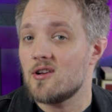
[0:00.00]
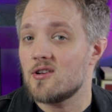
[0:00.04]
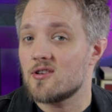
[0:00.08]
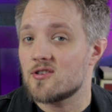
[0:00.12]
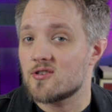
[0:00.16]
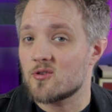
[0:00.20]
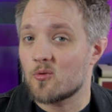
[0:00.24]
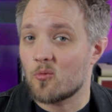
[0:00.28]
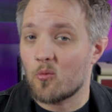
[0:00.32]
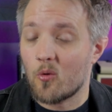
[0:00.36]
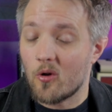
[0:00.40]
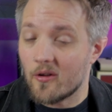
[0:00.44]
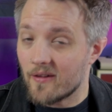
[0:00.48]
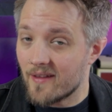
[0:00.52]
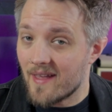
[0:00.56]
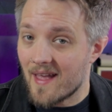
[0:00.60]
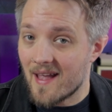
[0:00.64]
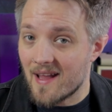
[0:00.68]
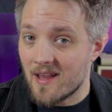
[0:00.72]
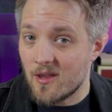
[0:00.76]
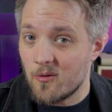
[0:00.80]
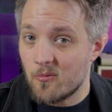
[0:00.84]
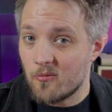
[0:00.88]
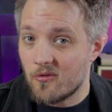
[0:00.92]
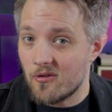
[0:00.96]
So what
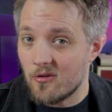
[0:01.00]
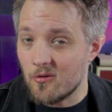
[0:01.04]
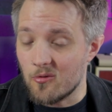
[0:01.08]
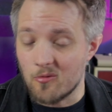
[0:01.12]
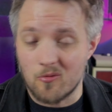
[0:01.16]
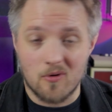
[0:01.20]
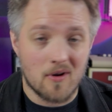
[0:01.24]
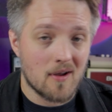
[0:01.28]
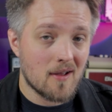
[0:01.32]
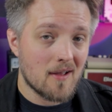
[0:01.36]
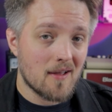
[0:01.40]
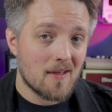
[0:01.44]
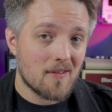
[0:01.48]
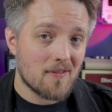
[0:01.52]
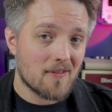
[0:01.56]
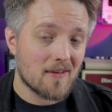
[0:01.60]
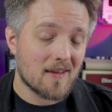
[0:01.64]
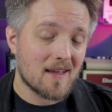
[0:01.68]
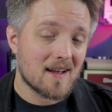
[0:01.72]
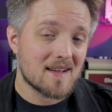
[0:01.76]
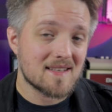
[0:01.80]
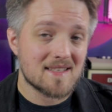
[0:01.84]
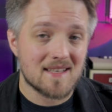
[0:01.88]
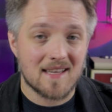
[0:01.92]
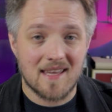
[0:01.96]
can you do? The
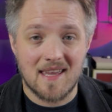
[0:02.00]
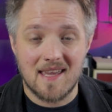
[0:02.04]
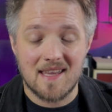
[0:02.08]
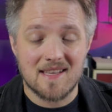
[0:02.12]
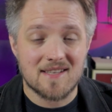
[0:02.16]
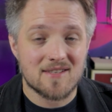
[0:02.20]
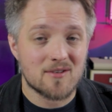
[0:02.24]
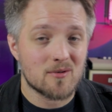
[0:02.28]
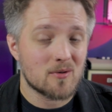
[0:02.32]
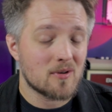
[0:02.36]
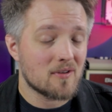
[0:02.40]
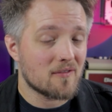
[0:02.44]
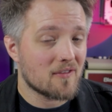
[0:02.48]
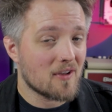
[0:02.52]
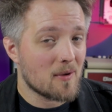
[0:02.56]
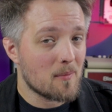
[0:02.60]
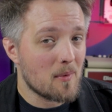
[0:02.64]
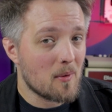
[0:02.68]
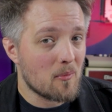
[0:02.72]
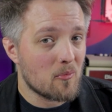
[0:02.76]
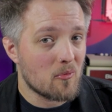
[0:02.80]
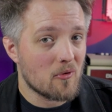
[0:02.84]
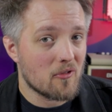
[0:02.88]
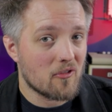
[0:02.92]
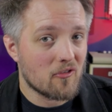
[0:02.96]
guys at Keyztone have come
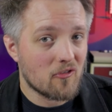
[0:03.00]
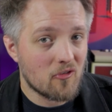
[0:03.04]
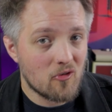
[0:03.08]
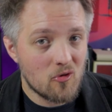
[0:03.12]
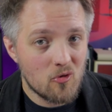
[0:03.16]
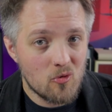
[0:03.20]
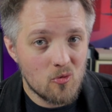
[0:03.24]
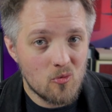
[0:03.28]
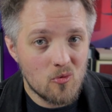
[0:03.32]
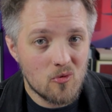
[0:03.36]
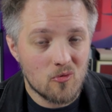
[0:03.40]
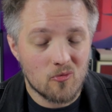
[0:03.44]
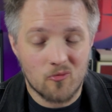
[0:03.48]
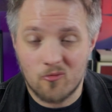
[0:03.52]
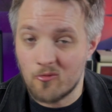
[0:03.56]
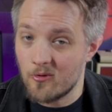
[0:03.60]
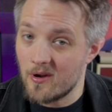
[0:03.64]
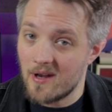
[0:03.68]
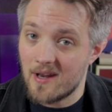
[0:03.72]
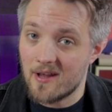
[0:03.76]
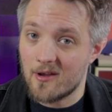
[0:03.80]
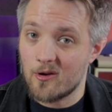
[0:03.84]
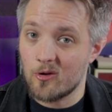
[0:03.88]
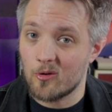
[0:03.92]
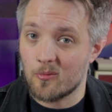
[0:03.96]
up with 2
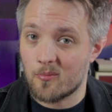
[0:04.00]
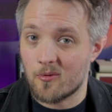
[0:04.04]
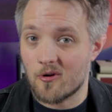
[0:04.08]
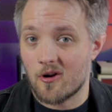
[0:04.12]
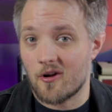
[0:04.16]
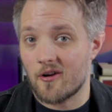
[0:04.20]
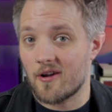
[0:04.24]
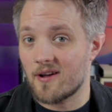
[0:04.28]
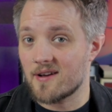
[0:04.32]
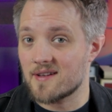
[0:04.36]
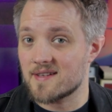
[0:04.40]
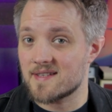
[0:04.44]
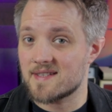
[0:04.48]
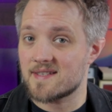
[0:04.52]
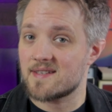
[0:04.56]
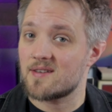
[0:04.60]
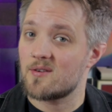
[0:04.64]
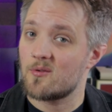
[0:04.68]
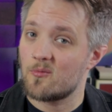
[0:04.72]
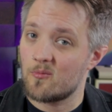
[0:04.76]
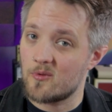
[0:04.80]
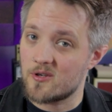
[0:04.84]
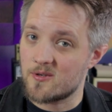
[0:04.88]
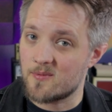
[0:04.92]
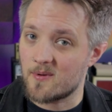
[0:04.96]
really cool products,
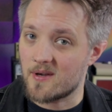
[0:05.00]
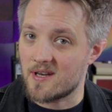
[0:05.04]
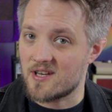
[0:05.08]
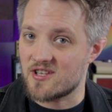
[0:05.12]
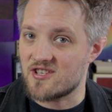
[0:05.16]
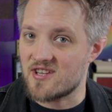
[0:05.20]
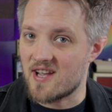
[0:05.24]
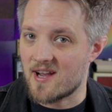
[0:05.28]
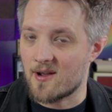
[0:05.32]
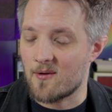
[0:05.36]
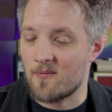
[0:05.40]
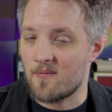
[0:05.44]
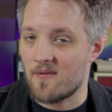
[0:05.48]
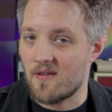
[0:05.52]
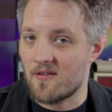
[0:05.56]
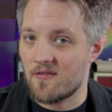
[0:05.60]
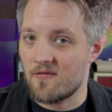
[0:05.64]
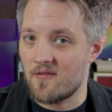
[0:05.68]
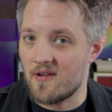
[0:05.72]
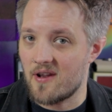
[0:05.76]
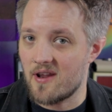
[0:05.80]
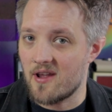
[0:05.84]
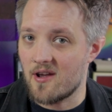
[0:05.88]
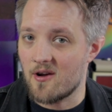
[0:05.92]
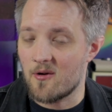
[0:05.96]
which we're going to check on in this
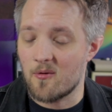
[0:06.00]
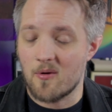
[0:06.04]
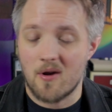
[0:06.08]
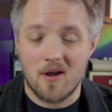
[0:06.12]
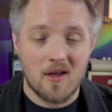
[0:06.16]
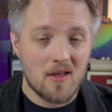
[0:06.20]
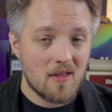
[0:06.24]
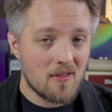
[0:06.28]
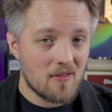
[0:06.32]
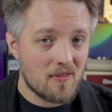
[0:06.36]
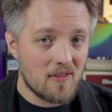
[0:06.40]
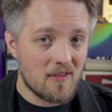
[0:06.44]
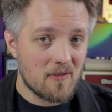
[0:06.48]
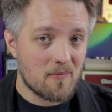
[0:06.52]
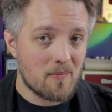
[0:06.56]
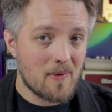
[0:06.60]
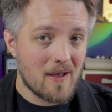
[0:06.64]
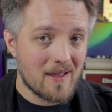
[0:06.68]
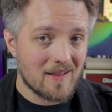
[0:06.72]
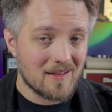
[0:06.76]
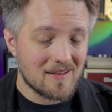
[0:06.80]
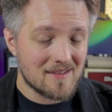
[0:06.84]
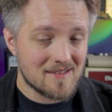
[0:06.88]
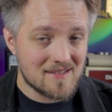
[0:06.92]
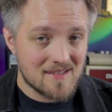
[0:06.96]
video. These
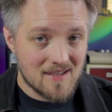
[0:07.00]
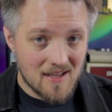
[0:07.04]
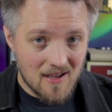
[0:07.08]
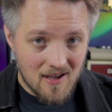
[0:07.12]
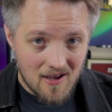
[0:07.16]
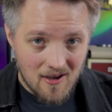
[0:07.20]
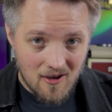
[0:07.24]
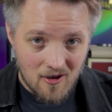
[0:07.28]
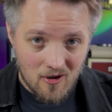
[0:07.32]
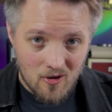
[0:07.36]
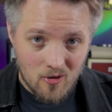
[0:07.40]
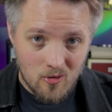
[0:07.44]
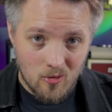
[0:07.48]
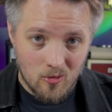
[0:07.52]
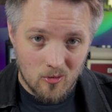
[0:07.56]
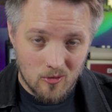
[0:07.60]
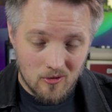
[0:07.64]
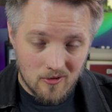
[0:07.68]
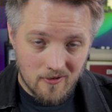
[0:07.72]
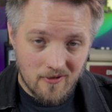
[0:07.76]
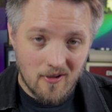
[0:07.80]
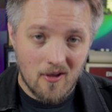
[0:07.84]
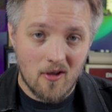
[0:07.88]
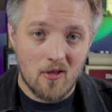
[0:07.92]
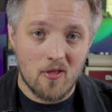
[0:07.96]
pedals are
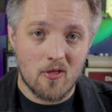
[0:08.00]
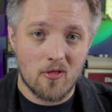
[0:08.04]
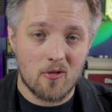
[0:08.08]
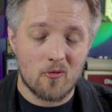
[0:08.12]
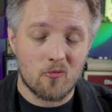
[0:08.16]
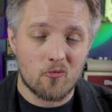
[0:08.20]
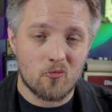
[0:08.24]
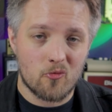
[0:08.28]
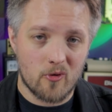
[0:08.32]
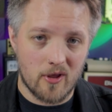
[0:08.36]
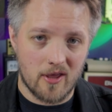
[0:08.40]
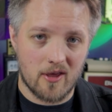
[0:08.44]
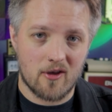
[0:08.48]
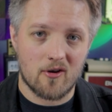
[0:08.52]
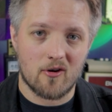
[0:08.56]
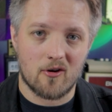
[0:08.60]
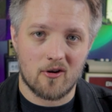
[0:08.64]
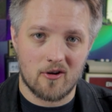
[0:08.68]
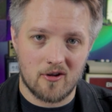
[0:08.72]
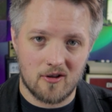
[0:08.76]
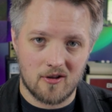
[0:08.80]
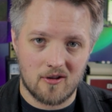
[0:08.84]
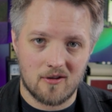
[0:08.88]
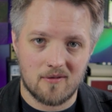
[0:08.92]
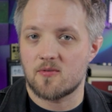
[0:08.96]
called the
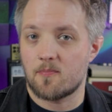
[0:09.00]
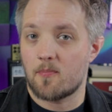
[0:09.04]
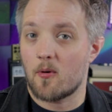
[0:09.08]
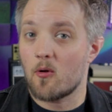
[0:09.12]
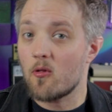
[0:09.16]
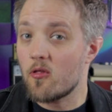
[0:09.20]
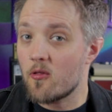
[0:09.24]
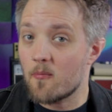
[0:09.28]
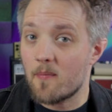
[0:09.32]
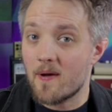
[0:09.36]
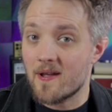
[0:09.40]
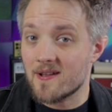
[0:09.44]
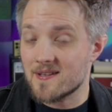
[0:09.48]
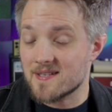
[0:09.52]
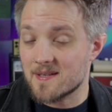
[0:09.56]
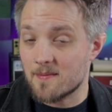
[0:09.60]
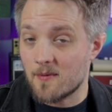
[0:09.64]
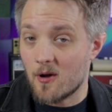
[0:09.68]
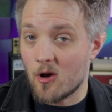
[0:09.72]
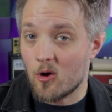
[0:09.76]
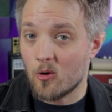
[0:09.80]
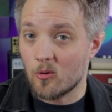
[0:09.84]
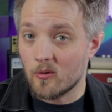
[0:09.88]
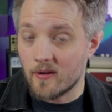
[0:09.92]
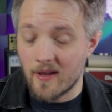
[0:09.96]
Rekoil. So both the pedals I'm
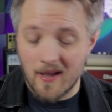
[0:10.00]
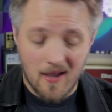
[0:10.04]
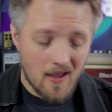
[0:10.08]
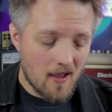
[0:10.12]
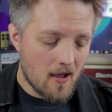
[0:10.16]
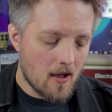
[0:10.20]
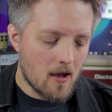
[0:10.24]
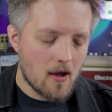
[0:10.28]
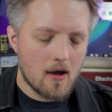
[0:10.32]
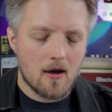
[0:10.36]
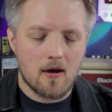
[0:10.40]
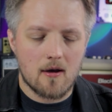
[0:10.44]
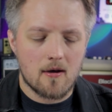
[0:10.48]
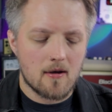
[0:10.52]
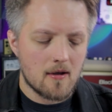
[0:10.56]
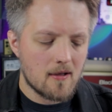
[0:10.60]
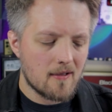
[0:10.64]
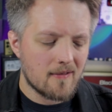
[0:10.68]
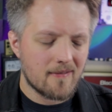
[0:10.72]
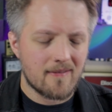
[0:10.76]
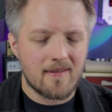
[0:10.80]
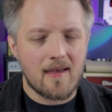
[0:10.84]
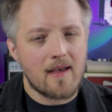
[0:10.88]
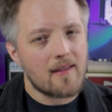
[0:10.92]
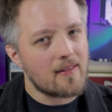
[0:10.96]
holding are
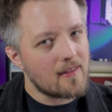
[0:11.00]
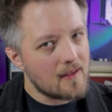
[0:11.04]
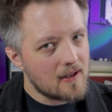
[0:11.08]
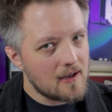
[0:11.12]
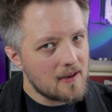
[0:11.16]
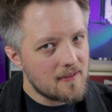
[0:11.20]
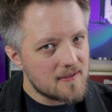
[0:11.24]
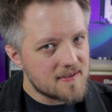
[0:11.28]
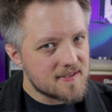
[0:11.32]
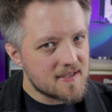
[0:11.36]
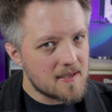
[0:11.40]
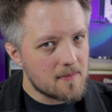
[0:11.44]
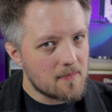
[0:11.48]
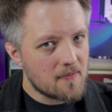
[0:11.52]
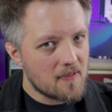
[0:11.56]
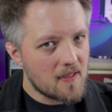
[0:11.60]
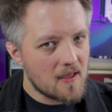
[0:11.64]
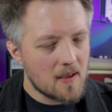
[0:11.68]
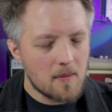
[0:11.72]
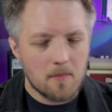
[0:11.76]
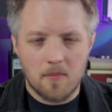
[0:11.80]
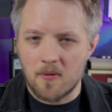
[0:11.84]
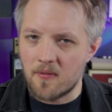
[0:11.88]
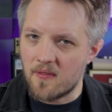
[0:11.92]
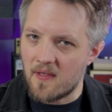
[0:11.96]
technically the same
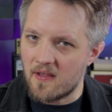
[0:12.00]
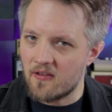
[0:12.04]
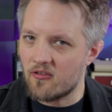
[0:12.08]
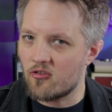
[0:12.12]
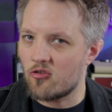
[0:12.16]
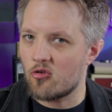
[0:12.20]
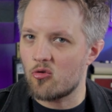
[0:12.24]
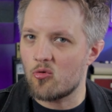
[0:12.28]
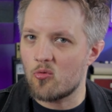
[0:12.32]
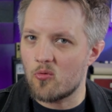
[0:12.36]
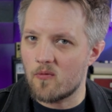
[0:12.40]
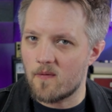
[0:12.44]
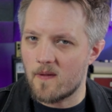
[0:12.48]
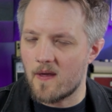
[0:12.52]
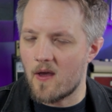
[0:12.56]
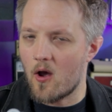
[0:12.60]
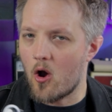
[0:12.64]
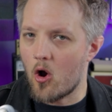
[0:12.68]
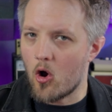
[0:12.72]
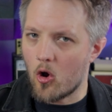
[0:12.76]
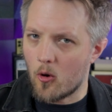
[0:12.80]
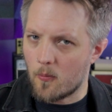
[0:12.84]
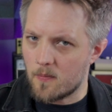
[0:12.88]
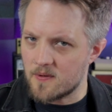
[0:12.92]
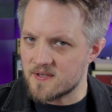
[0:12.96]
thing, but they do the
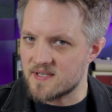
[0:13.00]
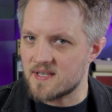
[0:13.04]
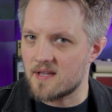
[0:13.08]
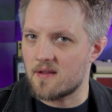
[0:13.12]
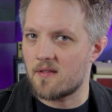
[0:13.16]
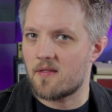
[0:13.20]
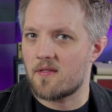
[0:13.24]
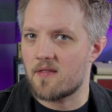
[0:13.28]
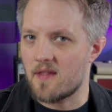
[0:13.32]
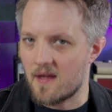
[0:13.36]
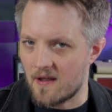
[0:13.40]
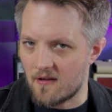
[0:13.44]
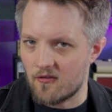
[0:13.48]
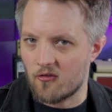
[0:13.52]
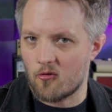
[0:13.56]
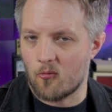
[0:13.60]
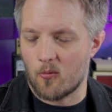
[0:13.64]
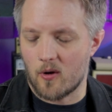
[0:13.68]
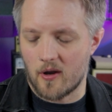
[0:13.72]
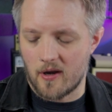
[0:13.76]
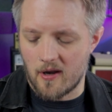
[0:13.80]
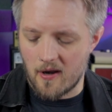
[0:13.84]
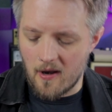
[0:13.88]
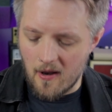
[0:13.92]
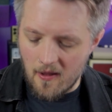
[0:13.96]
opposite thing to
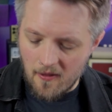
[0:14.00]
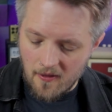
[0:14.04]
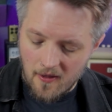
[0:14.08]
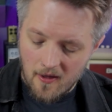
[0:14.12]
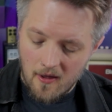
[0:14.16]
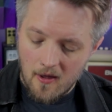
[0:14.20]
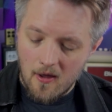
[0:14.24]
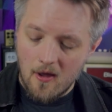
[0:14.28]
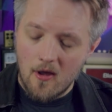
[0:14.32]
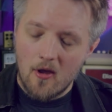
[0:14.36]
one another.